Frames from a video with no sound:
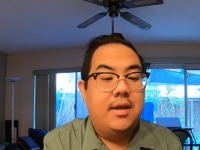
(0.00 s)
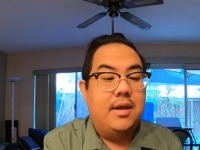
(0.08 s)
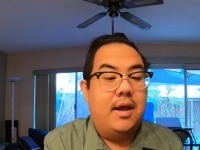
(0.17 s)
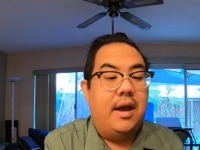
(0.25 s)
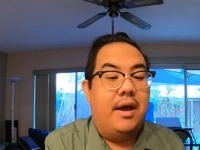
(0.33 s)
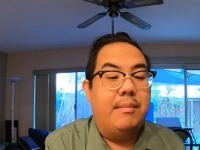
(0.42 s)

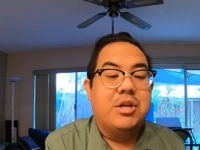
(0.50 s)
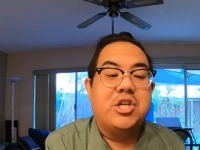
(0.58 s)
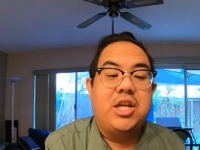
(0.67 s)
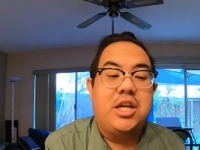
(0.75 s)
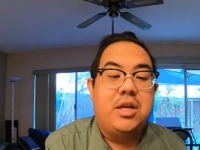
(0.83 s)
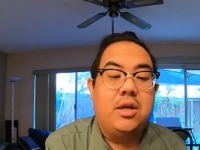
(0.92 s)
uh,
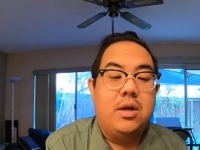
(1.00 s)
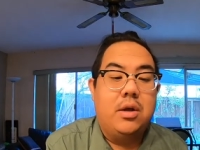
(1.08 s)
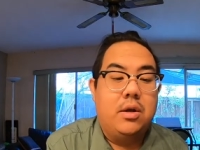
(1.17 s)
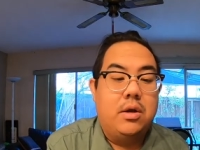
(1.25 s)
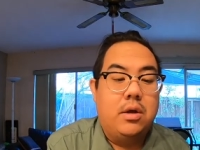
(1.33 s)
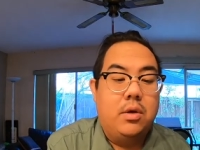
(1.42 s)
machine
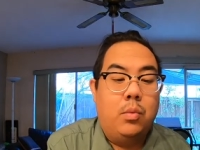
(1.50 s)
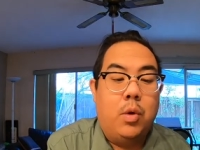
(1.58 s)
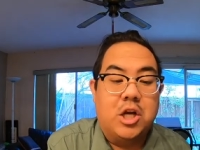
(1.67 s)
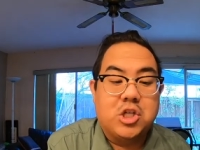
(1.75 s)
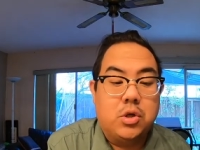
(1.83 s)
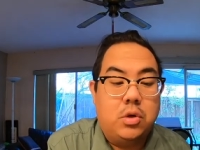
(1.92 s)

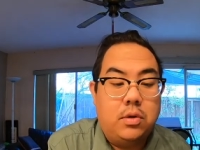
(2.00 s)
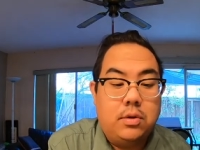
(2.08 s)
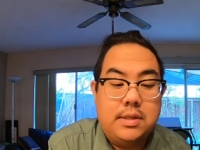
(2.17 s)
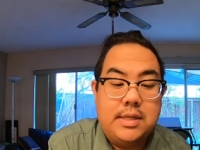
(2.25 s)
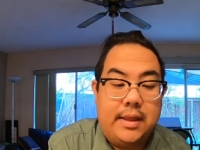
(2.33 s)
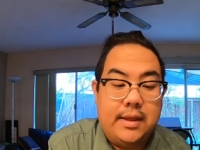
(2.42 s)
wash
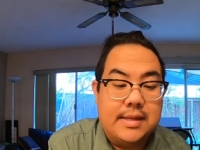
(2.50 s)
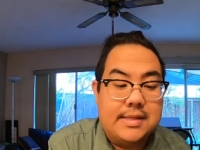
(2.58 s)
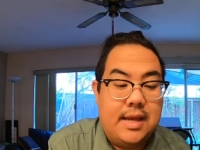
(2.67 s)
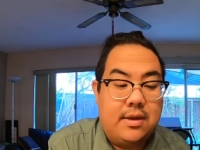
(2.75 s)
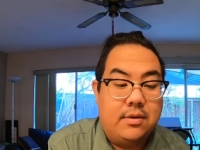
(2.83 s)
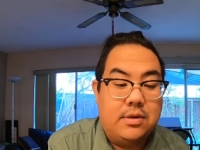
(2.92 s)
cold, delicate
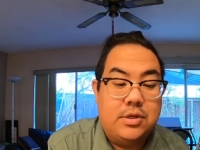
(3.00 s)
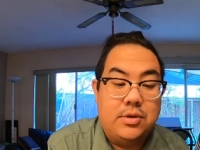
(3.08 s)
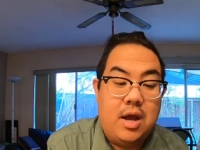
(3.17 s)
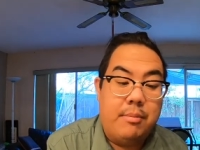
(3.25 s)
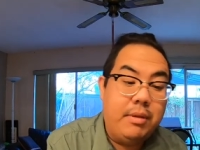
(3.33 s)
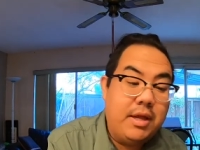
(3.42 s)
cycle, do
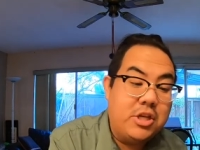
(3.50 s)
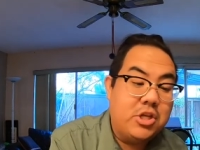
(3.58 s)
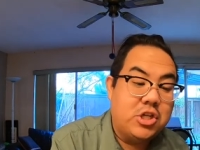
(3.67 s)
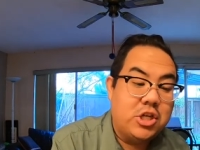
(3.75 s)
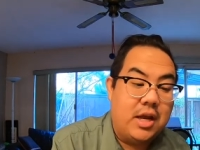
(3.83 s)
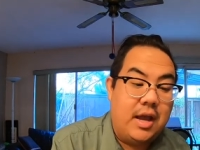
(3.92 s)
not
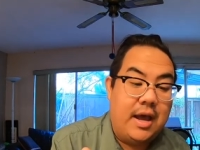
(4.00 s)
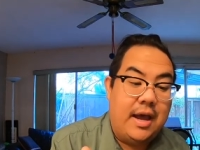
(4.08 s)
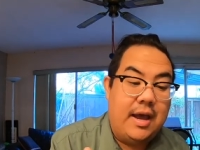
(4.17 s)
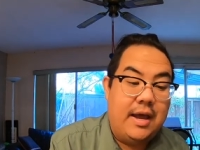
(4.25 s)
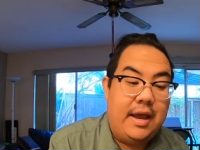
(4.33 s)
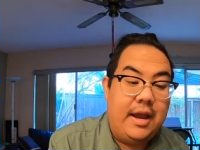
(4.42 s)
bleach,
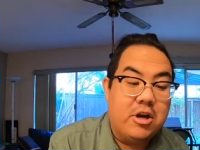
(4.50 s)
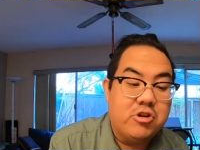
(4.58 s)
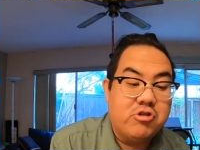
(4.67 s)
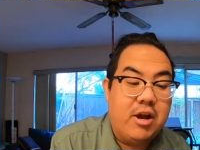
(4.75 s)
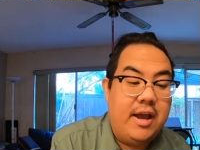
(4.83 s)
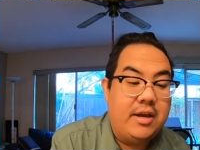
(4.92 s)
uh, air
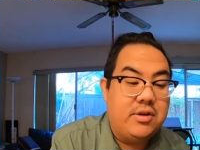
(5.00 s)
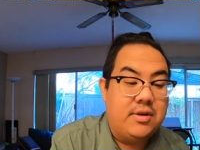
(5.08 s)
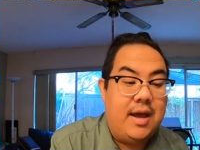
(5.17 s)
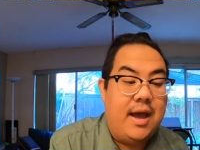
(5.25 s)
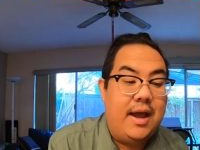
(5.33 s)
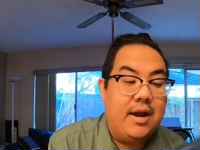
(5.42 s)
dry, do
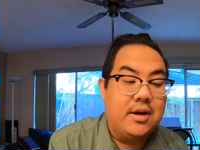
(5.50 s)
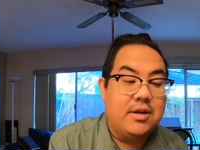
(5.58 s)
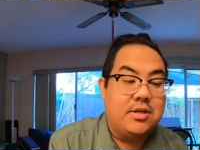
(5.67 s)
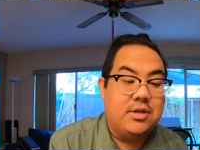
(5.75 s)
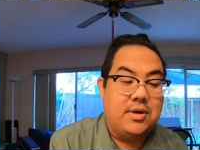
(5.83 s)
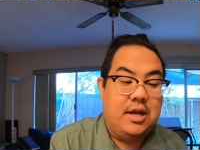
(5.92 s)
not iron,
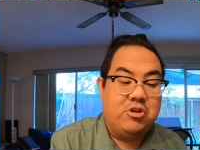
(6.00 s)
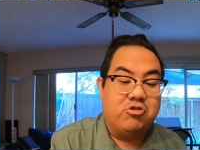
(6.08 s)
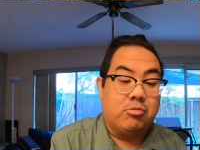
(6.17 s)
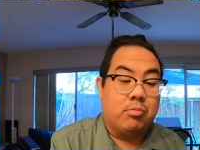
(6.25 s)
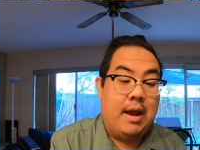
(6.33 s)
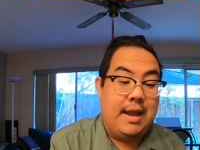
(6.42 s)
do not
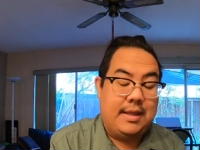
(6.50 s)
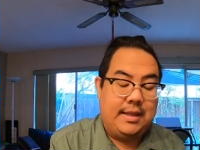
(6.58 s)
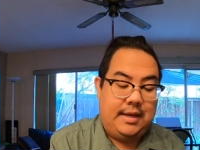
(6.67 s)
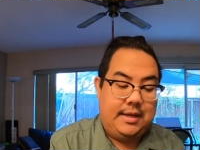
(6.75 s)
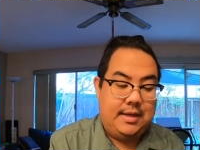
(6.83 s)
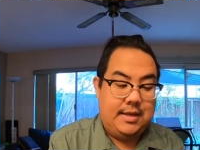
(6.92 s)
dry
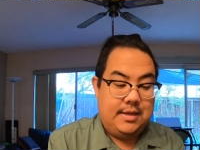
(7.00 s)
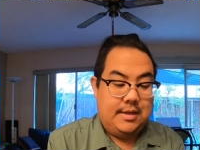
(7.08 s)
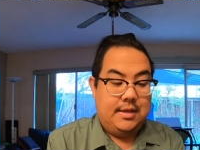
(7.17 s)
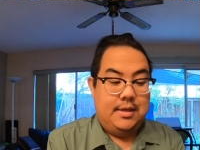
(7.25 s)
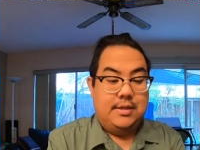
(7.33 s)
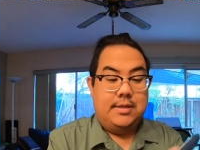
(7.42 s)
clean.
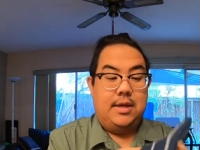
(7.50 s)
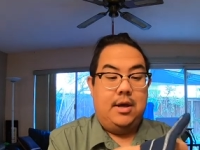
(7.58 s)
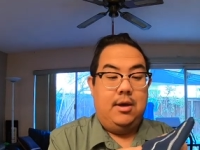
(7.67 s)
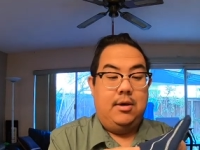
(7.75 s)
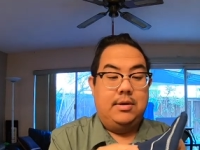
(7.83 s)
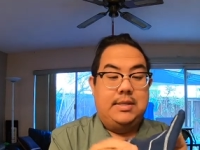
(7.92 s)

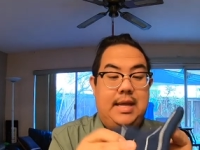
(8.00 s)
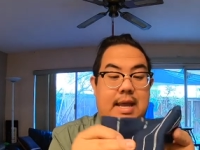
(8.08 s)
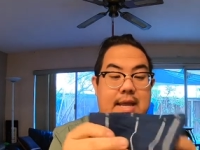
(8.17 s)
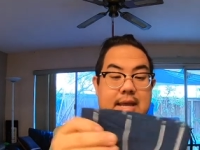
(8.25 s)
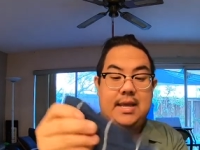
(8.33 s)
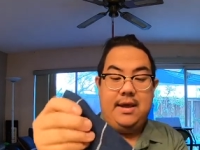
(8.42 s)
So
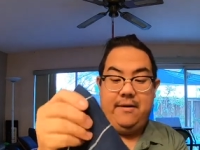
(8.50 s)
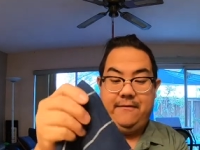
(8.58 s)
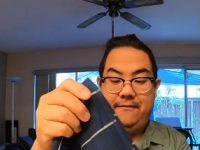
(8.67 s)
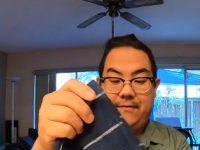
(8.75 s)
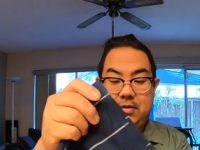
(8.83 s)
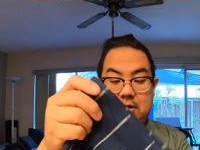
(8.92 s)
taking a
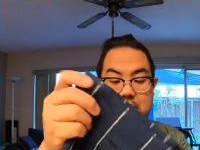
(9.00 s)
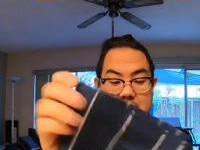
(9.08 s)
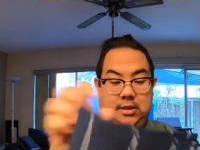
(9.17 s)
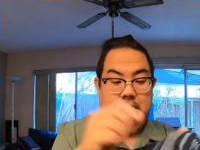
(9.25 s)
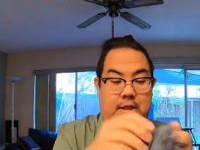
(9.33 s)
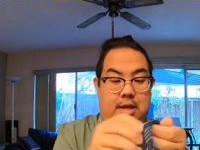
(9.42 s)
first
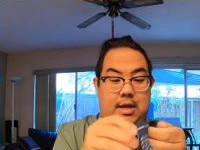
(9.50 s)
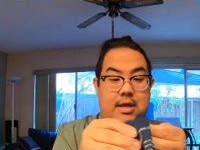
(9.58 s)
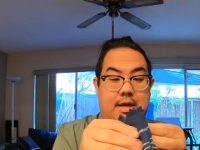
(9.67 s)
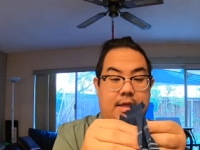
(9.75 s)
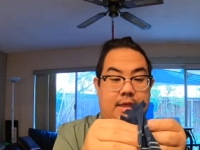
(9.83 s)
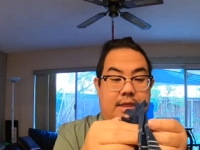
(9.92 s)
look,
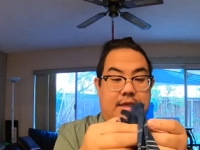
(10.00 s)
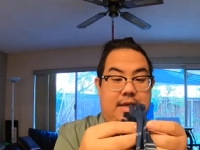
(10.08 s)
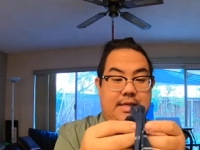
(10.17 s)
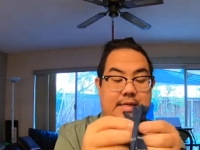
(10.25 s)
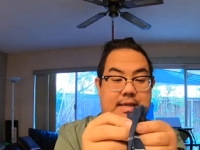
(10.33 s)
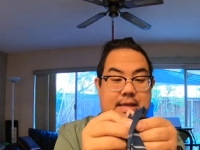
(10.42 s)

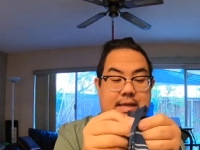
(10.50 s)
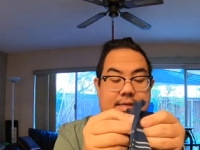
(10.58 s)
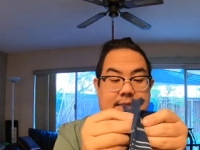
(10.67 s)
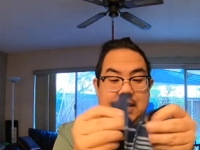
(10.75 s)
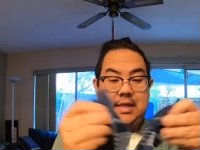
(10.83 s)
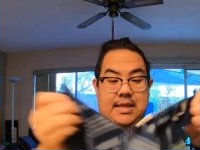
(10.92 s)
this is
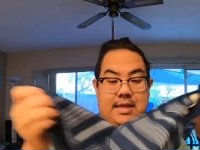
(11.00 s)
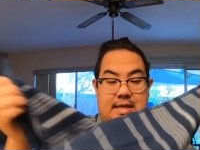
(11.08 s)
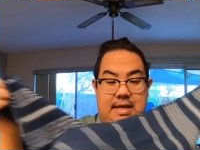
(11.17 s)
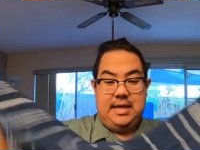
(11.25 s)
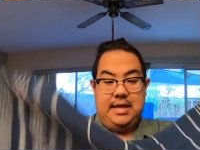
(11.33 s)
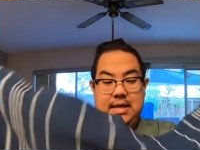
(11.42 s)

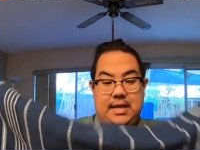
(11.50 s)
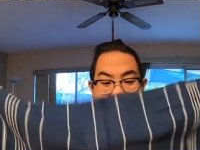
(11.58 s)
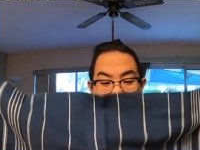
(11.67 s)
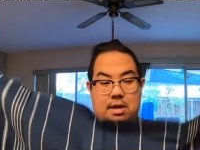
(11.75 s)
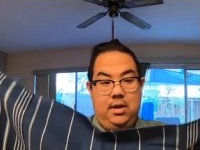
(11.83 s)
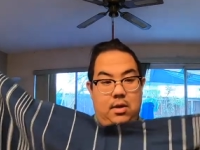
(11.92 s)
the
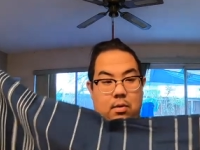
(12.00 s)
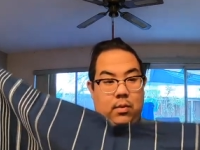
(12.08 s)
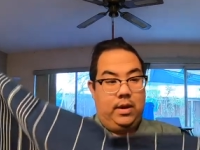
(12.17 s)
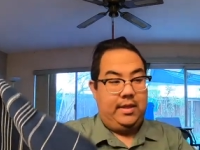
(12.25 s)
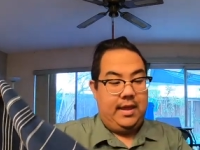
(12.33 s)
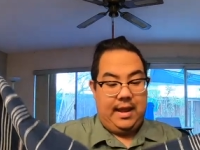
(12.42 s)
one
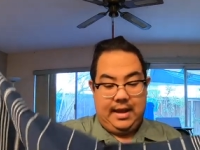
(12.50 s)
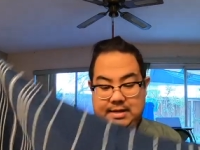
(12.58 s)
of the hand